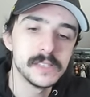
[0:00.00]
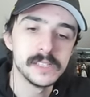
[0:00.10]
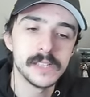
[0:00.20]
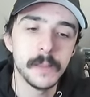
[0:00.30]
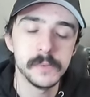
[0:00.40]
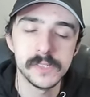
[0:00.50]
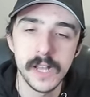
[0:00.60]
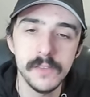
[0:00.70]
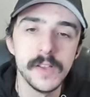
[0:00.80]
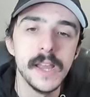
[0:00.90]
this type of
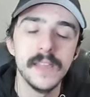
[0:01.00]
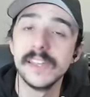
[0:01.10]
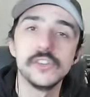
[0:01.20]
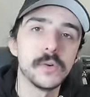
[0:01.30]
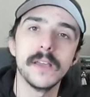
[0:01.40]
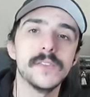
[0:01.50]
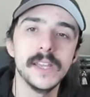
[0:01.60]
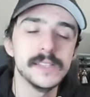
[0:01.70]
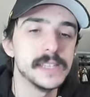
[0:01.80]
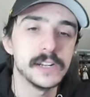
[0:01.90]
stuff that don't have
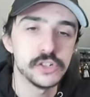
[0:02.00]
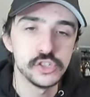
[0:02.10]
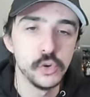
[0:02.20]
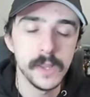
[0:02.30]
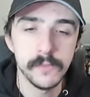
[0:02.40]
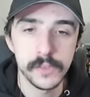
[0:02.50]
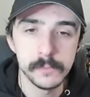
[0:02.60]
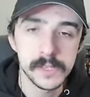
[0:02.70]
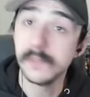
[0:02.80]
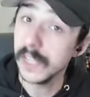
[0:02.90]
kids, that are just doing it for
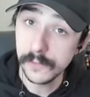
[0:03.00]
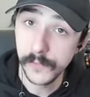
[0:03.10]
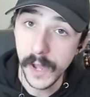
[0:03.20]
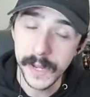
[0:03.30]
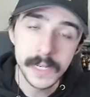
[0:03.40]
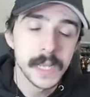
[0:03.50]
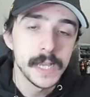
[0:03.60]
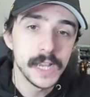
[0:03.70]
themselves. It's fine.